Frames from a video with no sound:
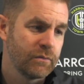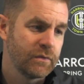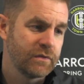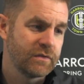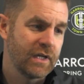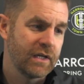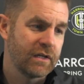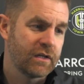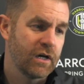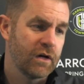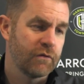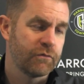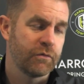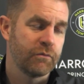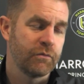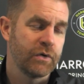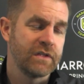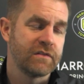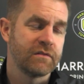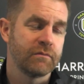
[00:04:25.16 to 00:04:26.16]
take heart
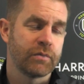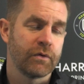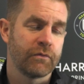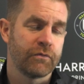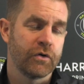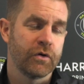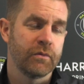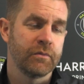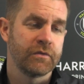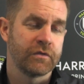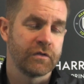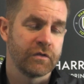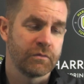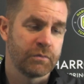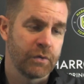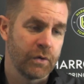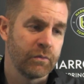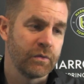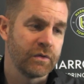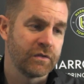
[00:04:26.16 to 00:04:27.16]
from recent performances,
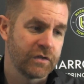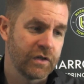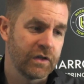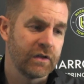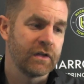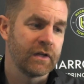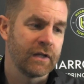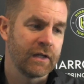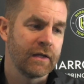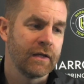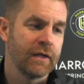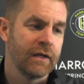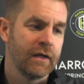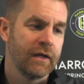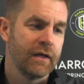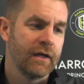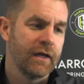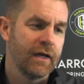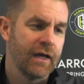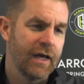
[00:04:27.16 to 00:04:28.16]
but we're certainly
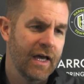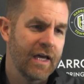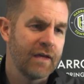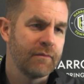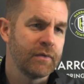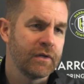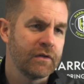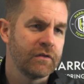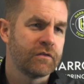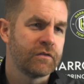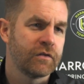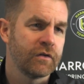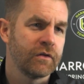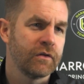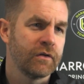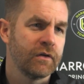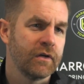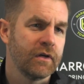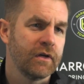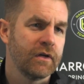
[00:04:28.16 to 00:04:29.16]
aiming
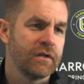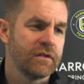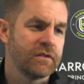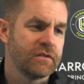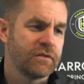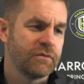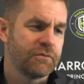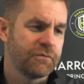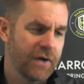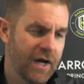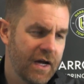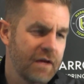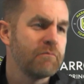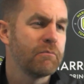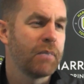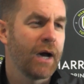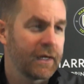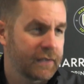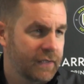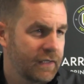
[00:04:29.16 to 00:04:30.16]
to fight
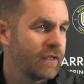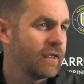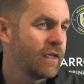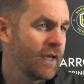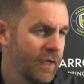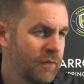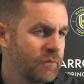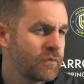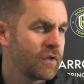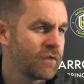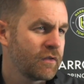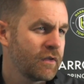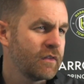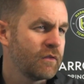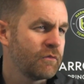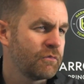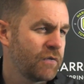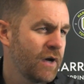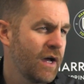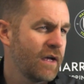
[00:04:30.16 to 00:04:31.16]
back in games. I think
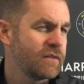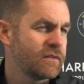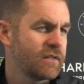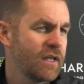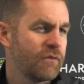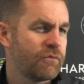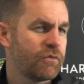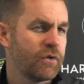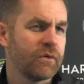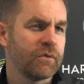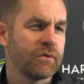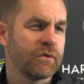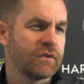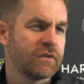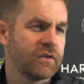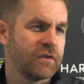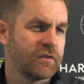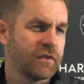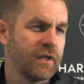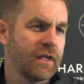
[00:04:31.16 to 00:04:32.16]
the fight's there for everyone
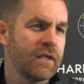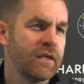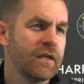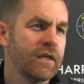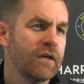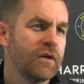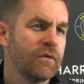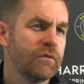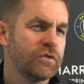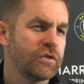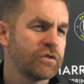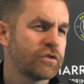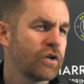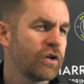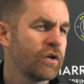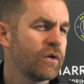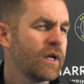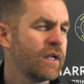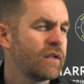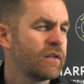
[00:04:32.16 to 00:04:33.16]
to see. Just got
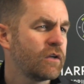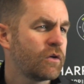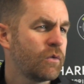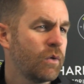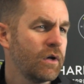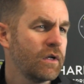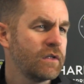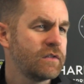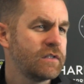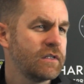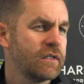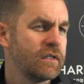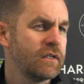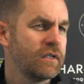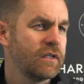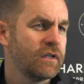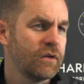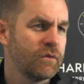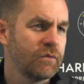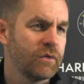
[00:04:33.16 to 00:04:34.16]
to add the quality,
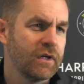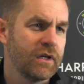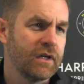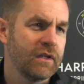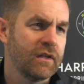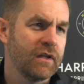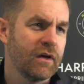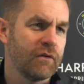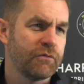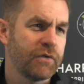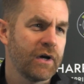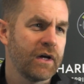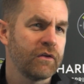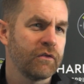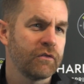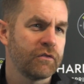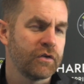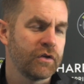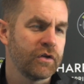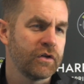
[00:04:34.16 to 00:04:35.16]
you know, in that
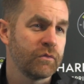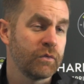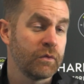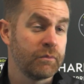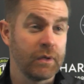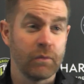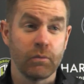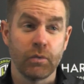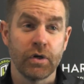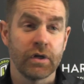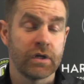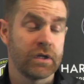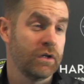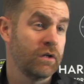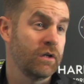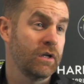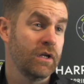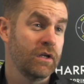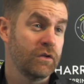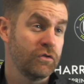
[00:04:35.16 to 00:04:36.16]
final third, and we've been working
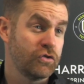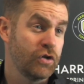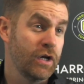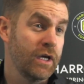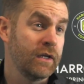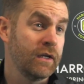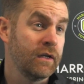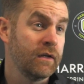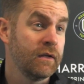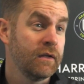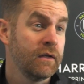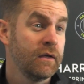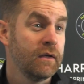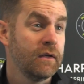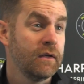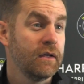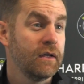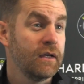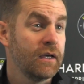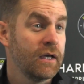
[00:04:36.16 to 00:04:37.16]
on it in training,
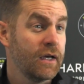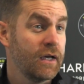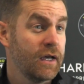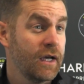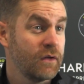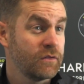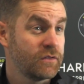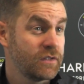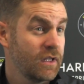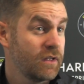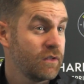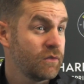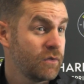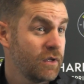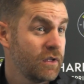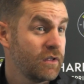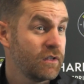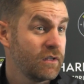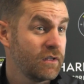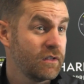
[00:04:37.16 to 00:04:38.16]
how to get
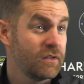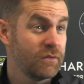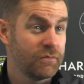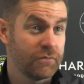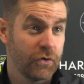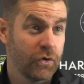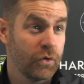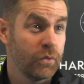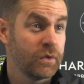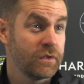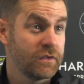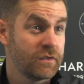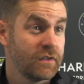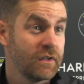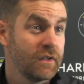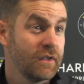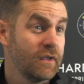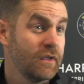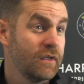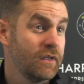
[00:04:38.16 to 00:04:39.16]
the forwards,
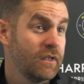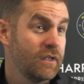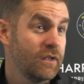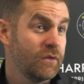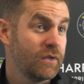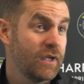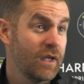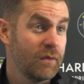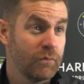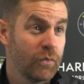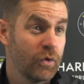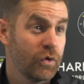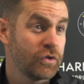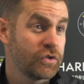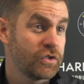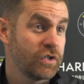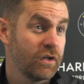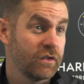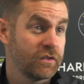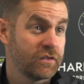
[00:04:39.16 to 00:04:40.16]
you know, getting more
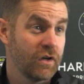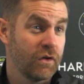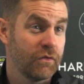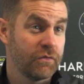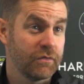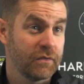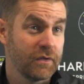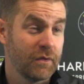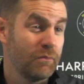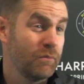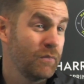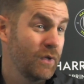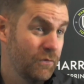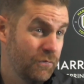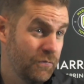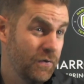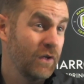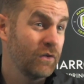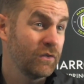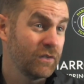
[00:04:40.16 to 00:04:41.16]
shots off, and
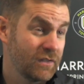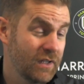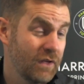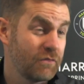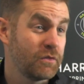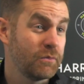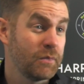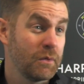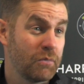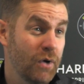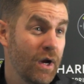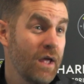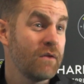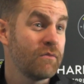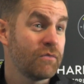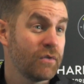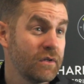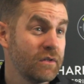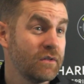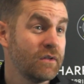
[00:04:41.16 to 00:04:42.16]
midfielders have to be
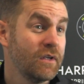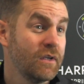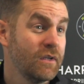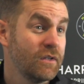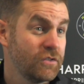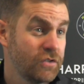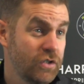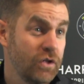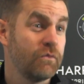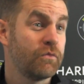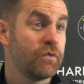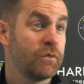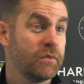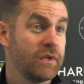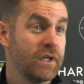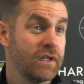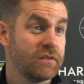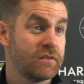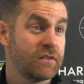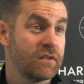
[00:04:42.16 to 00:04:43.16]
braver and shoot from
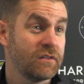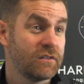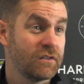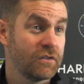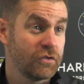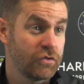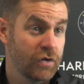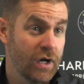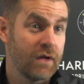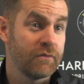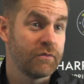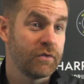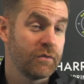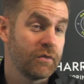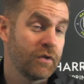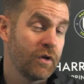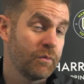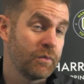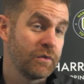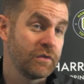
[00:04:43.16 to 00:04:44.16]
distance and drive at
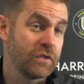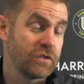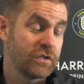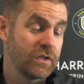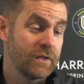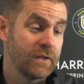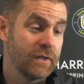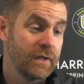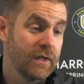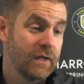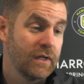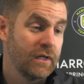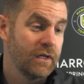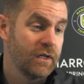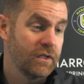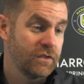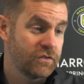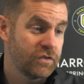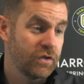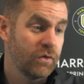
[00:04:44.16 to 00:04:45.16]
the opposition.
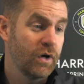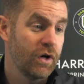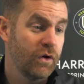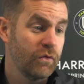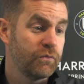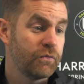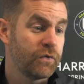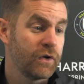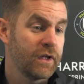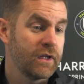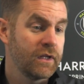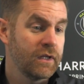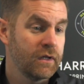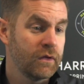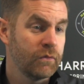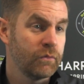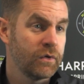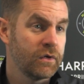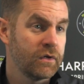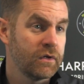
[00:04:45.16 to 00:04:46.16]
And so hopefully, you
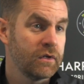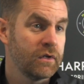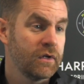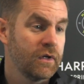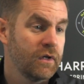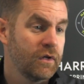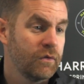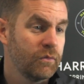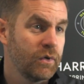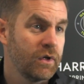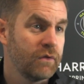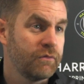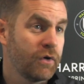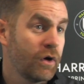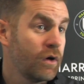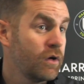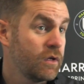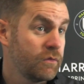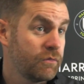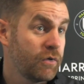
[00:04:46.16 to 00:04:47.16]
know, we'll
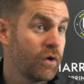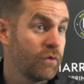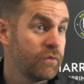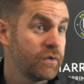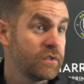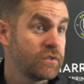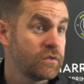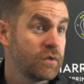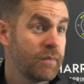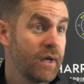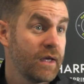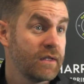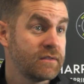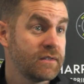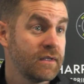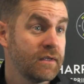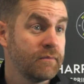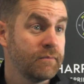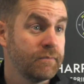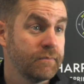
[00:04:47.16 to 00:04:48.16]
evolve into a better
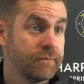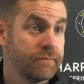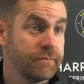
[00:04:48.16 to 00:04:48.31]
team.